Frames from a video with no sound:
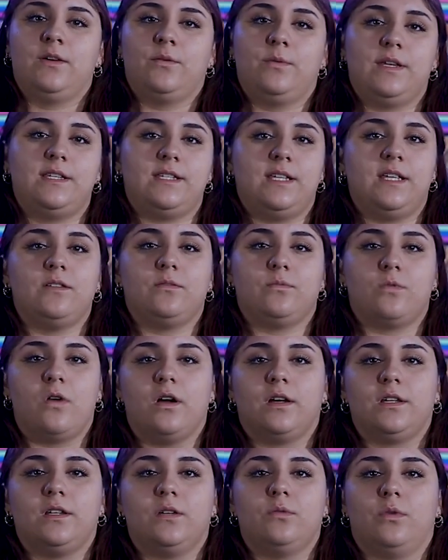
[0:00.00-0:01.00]
We see the
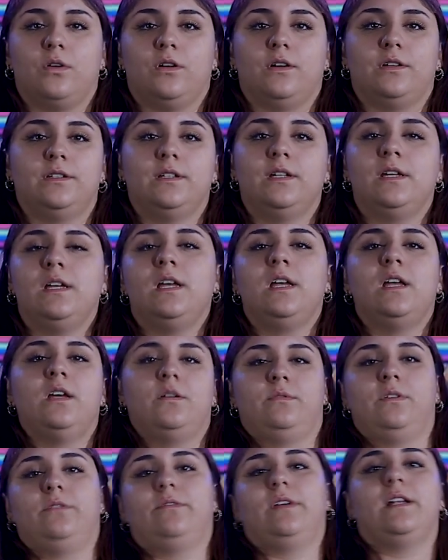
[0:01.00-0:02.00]
wrong in the world,
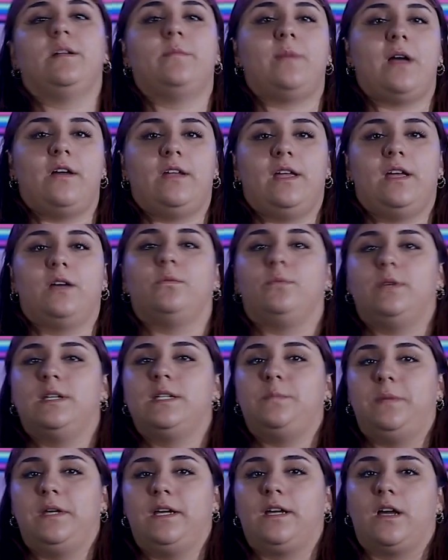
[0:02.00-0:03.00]
we read about it, we
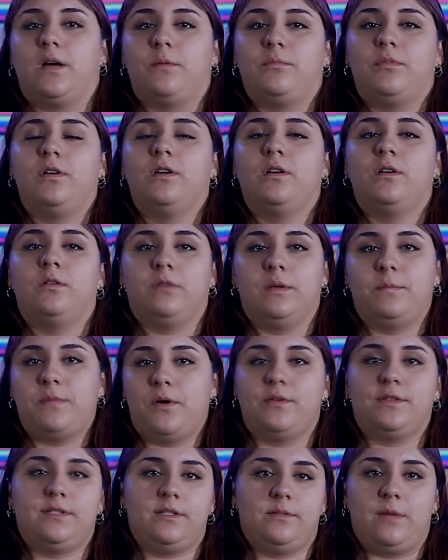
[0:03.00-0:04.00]
speak up, we
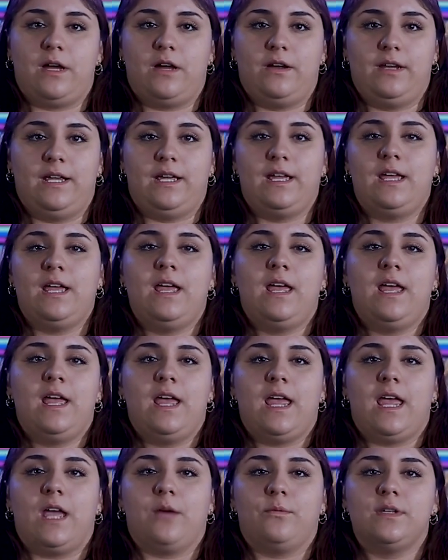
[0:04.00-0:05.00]
post about it,
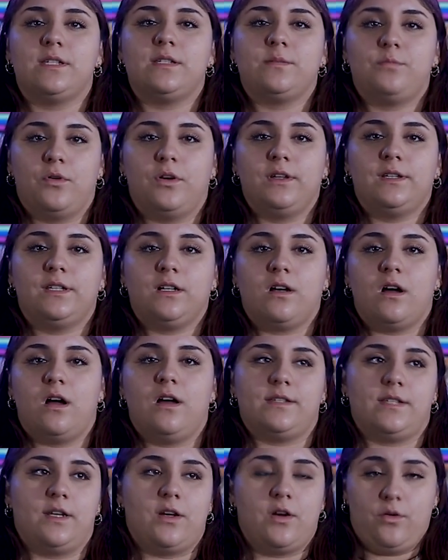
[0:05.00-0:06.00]
and we support the
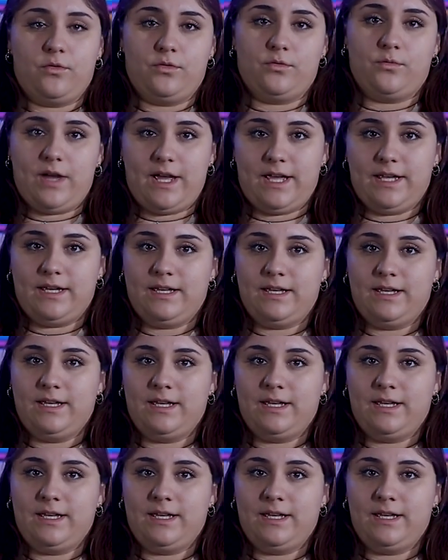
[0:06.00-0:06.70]
cause in our own way.